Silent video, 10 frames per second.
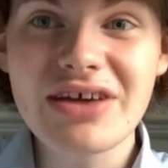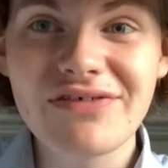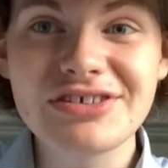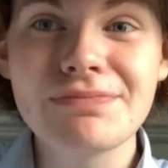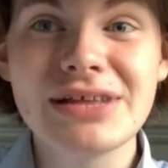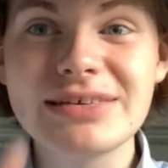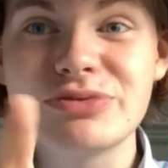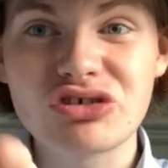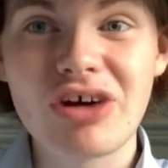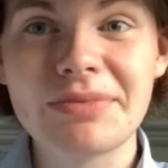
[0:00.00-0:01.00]
If you did, please
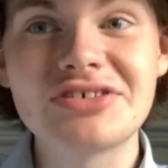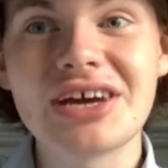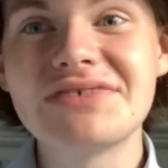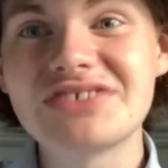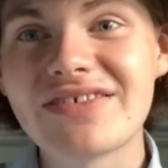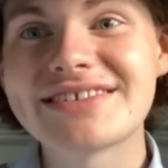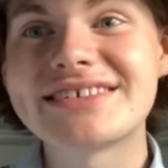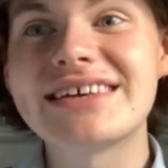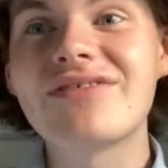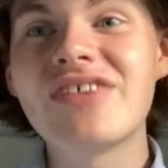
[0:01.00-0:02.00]
subscribe to Time Travel
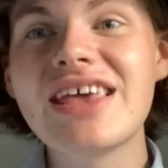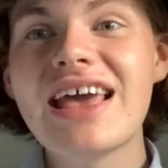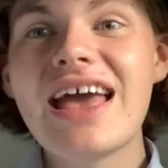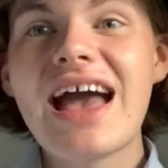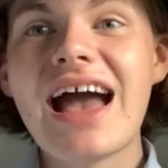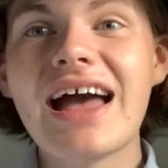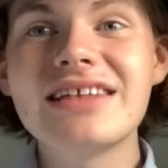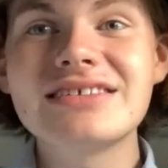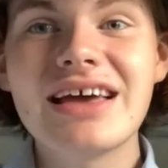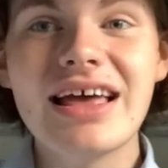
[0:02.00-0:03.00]
TV,
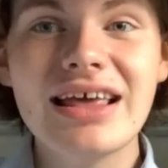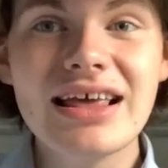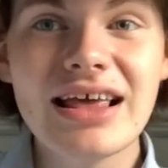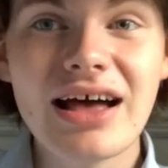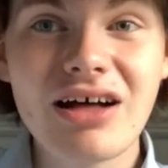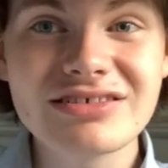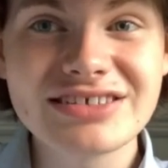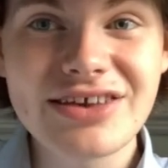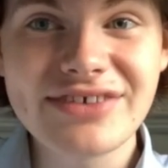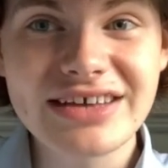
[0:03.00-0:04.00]
and I'll
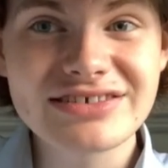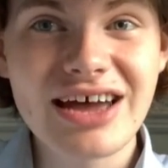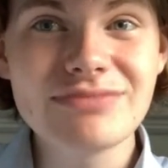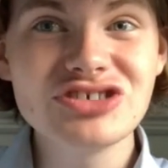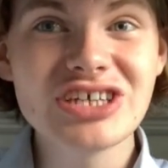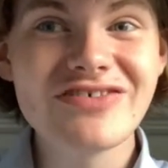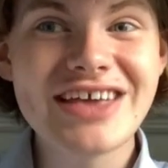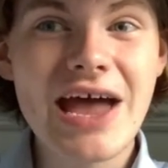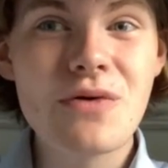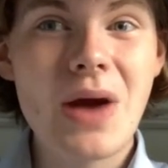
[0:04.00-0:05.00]
see you next time.
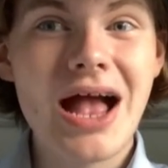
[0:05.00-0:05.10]
Cheerio!